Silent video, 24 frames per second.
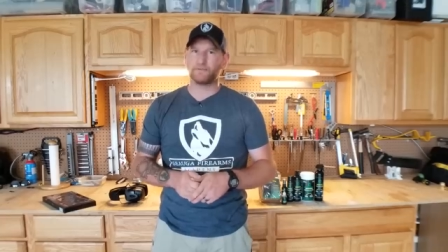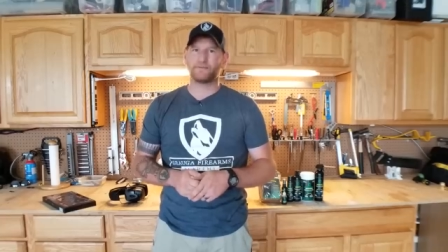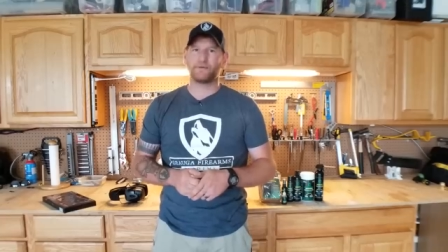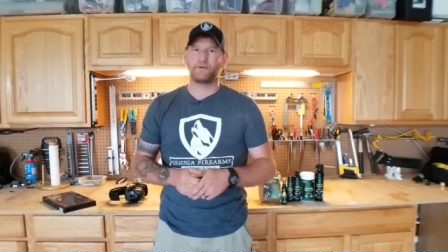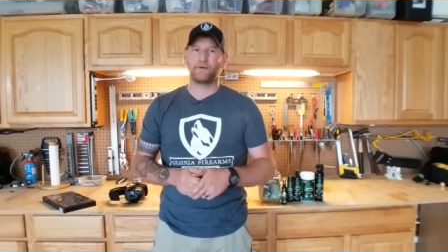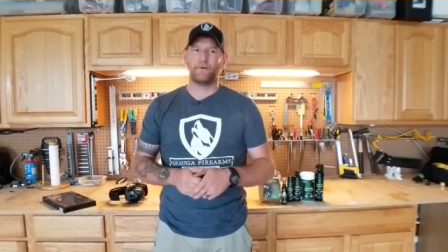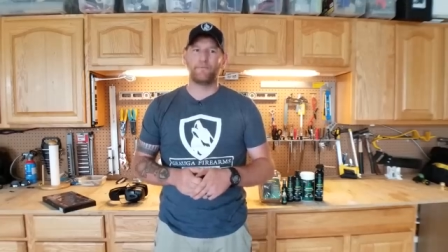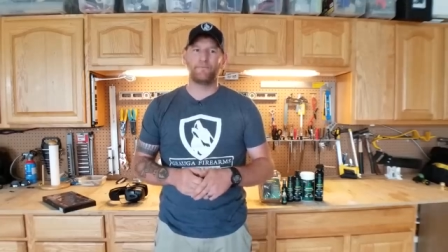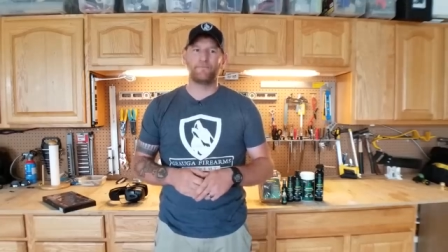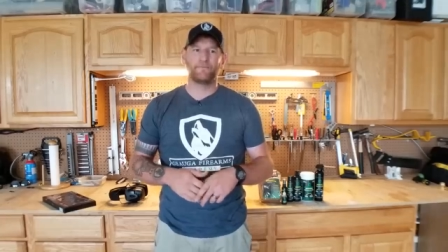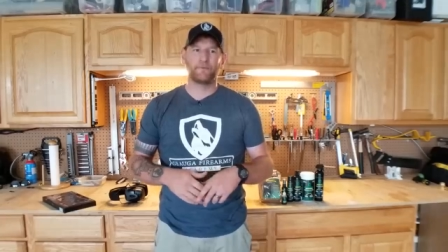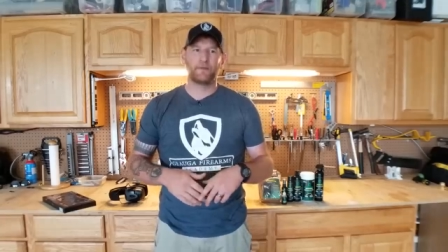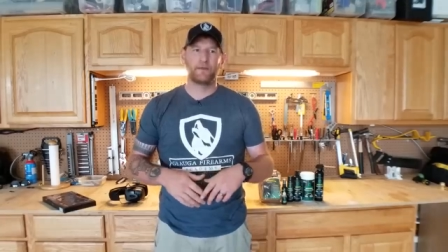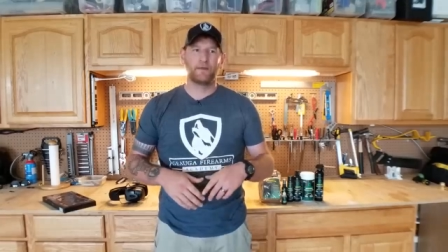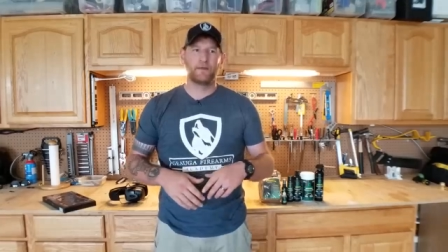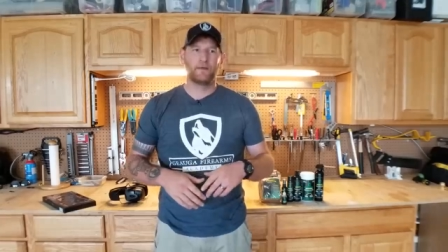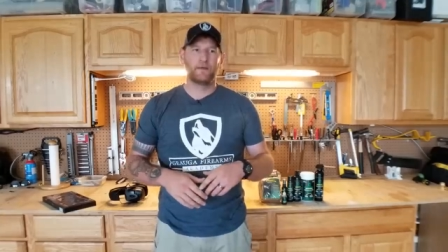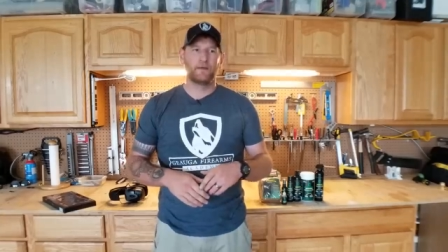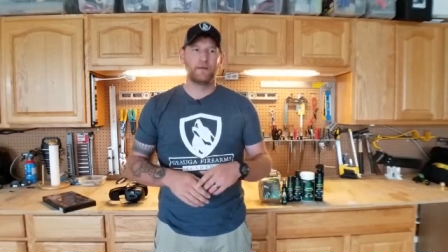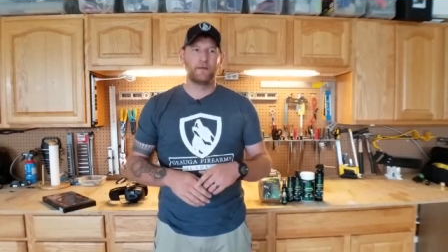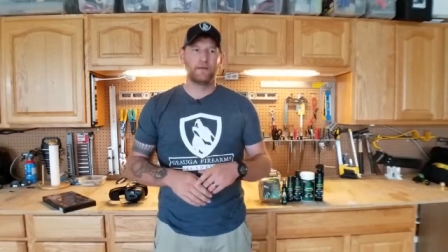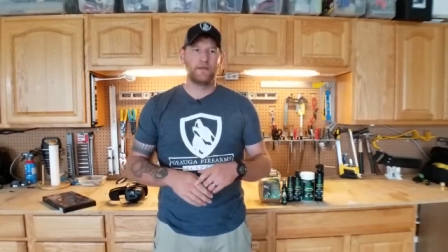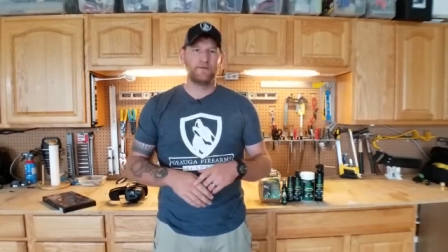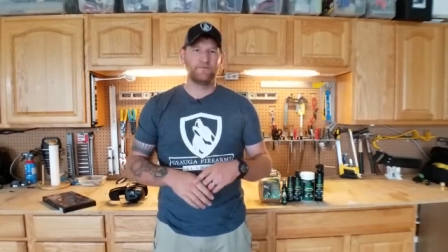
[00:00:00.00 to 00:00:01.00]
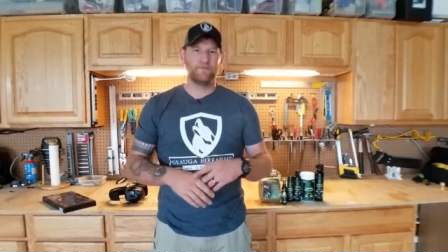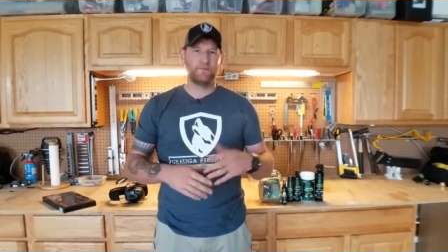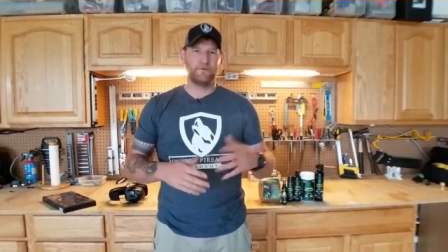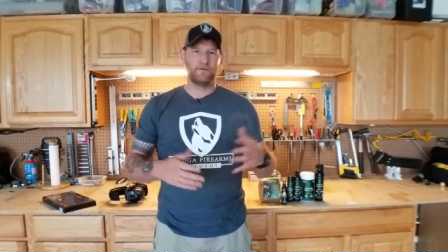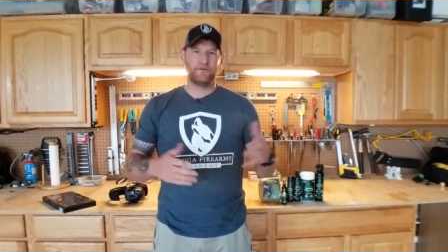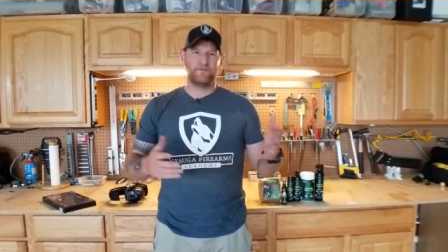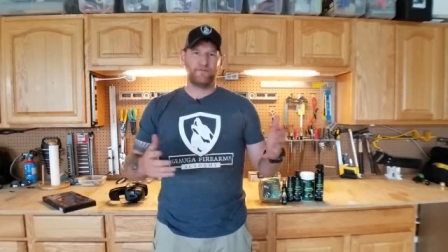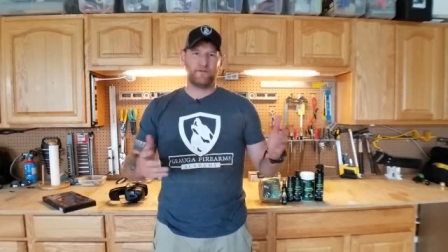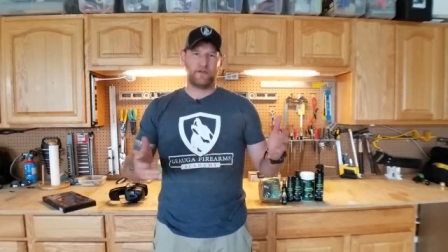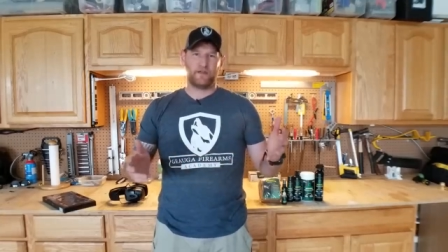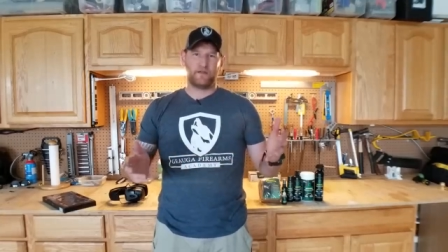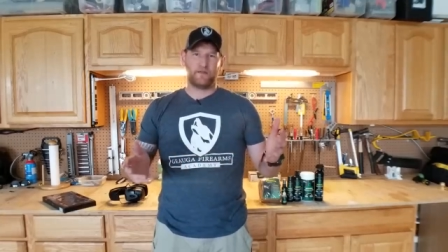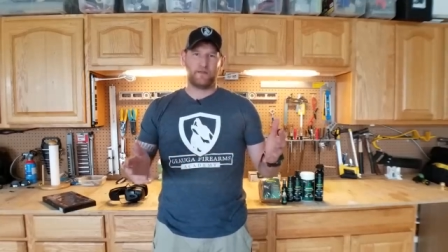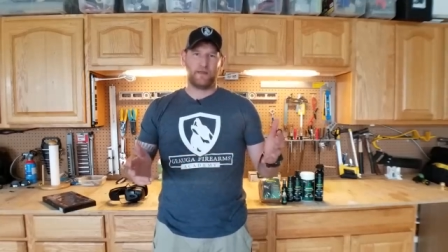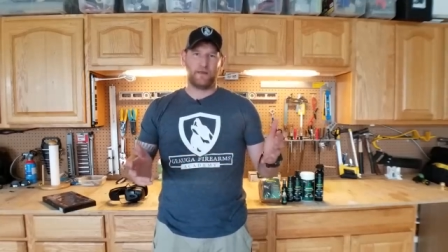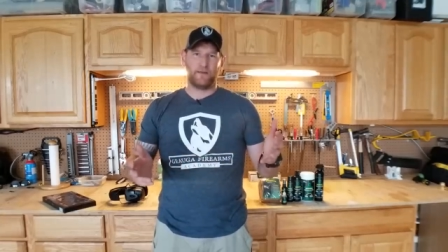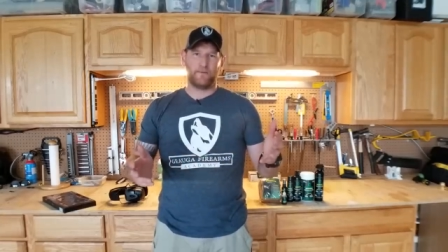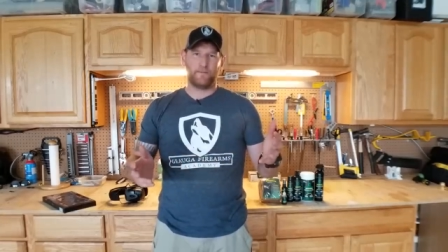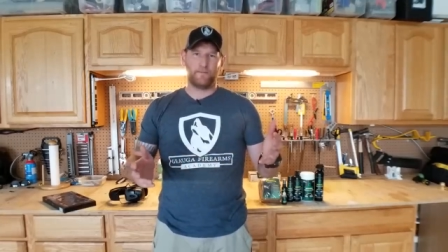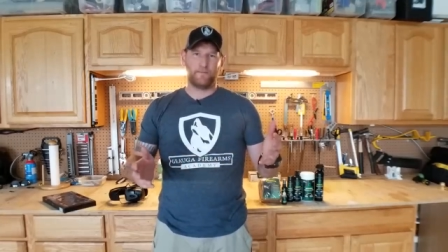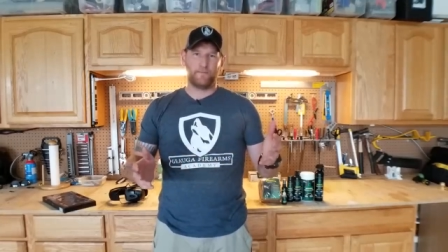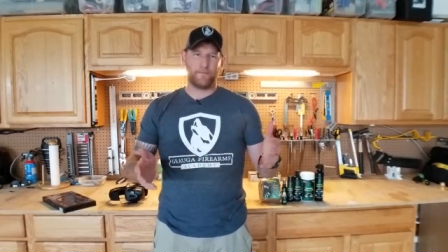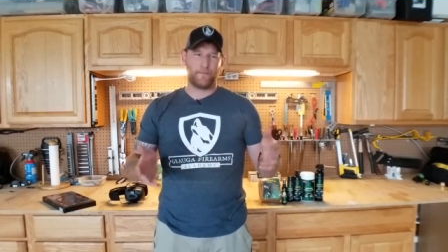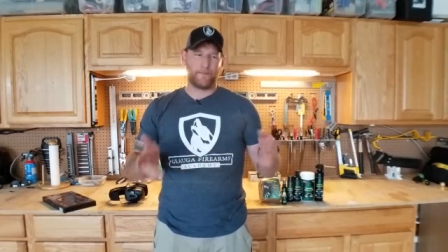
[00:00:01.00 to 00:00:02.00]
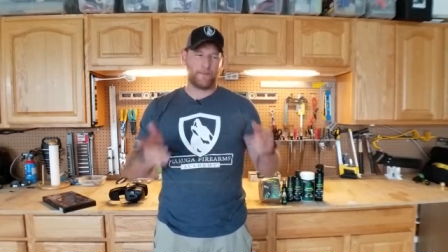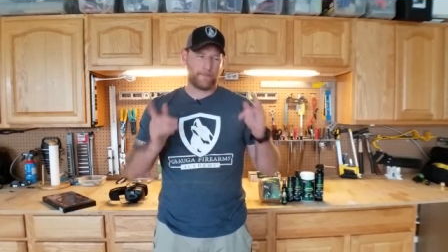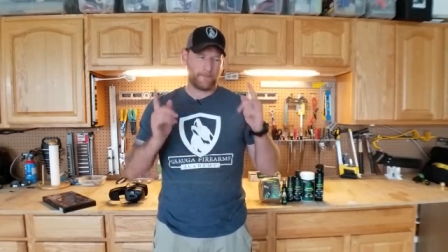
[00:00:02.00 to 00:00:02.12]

So never been a fan of that.